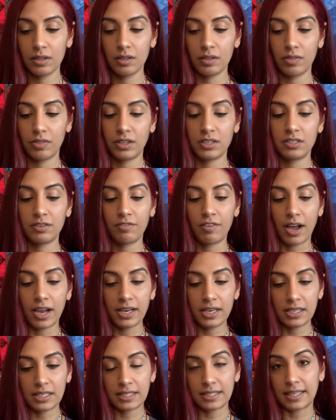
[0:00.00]
the
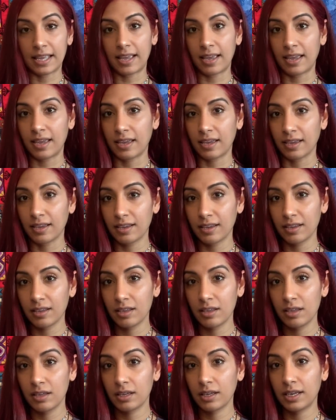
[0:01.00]
divine is saying,
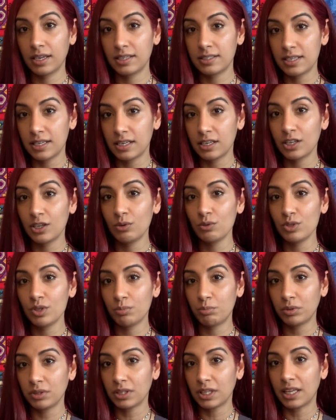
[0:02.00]
continue to
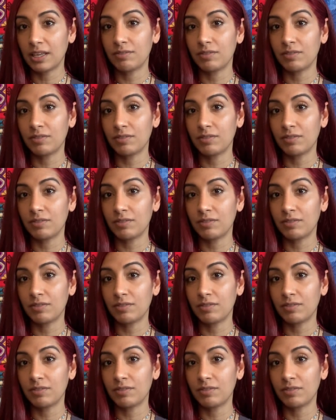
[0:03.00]
believe